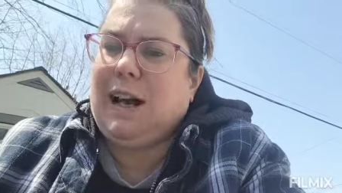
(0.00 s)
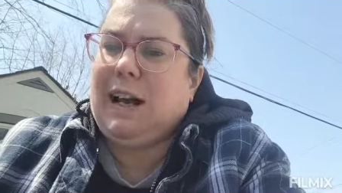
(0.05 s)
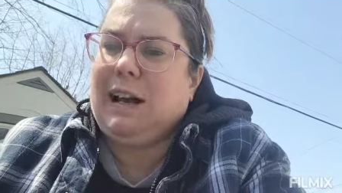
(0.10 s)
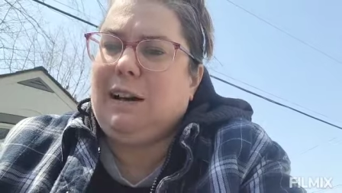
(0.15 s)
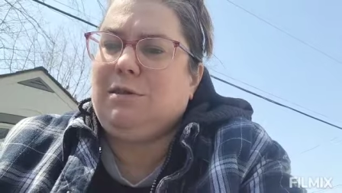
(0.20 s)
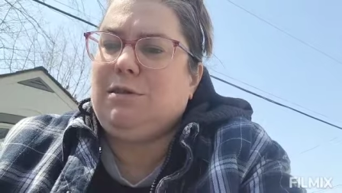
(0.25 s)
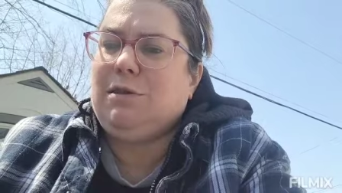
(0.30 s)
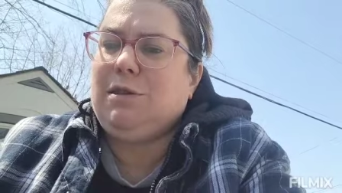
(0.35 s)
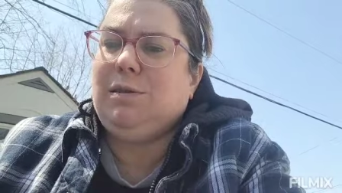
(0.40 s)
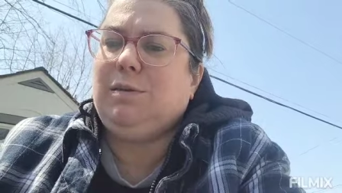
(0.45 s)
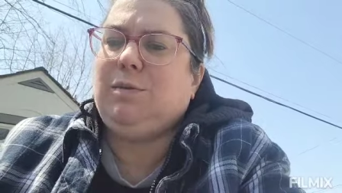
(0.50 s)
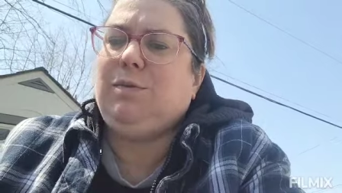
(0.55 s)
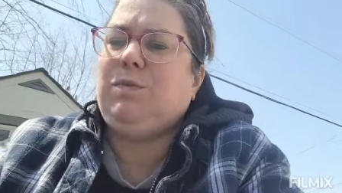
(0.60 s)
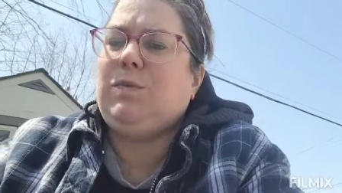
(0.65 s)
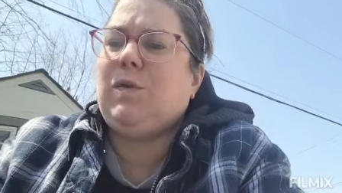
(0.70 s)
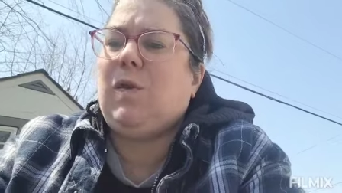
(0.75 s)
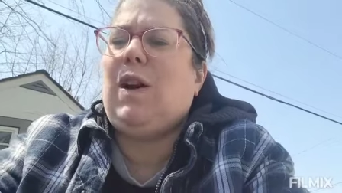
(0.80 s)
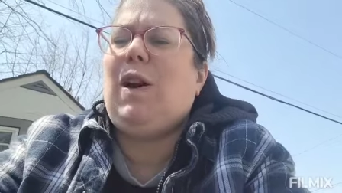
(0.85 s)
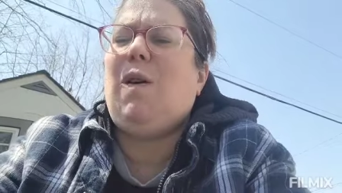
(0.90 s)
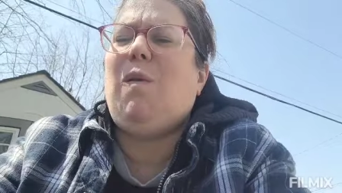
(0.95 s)
eggs.
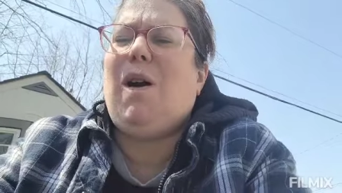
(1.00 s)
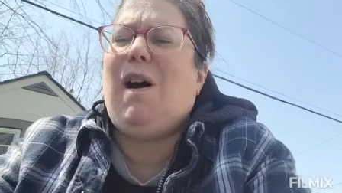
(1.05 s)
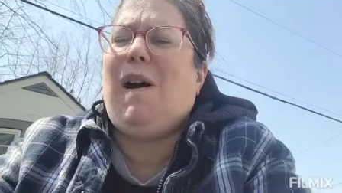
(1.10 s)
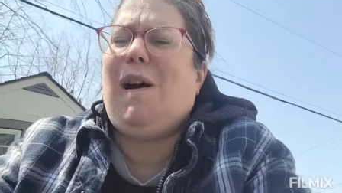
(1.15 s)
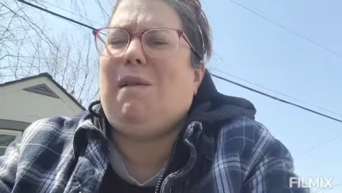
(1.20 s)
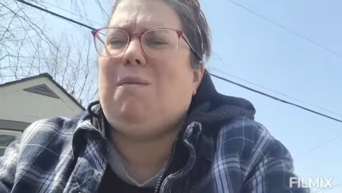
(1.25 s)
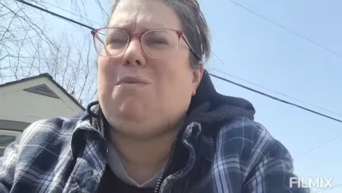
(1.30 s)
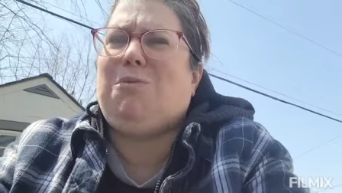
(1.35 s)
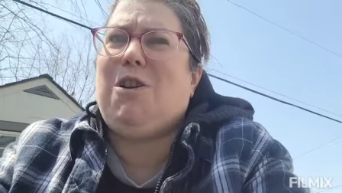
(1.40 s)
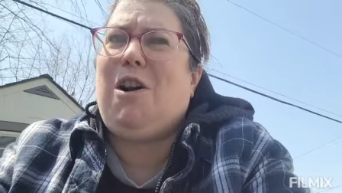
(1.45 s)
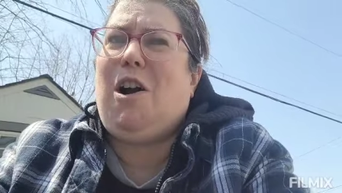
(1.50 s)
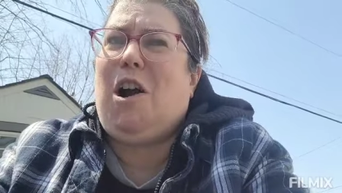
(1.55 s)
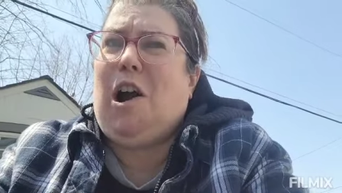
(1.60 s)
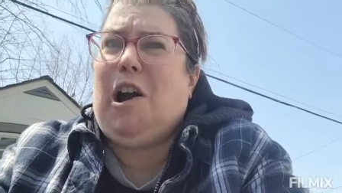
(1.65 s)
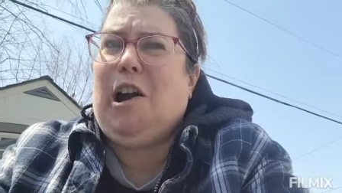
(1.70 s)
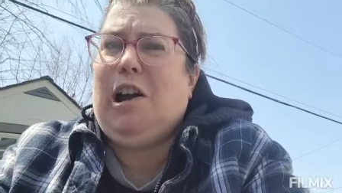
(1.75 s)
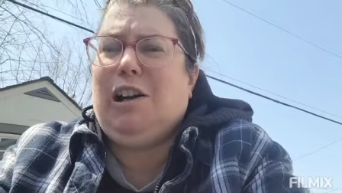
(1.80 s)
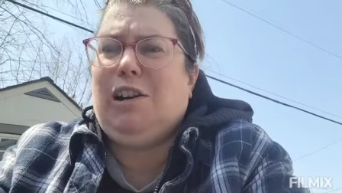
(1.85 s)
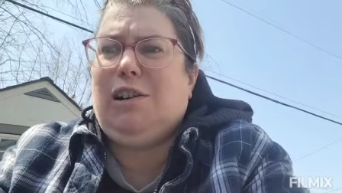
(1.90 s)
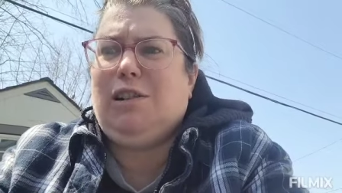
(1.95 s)
You don't want empty
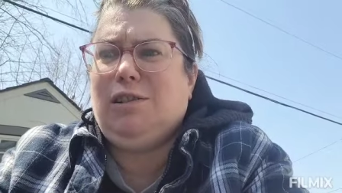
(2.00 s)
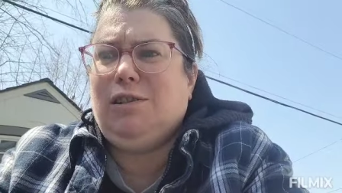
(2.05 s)
egg.